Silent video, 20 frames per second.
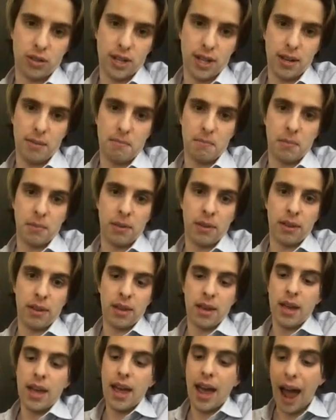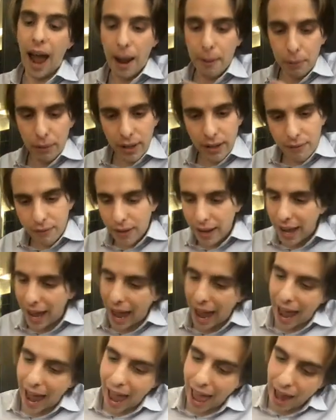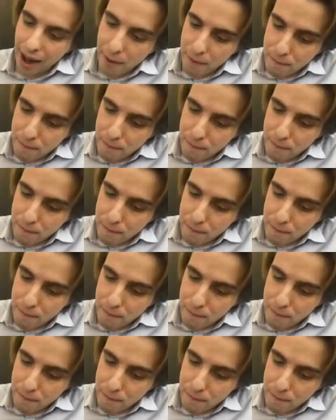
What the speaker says: team. I believe at a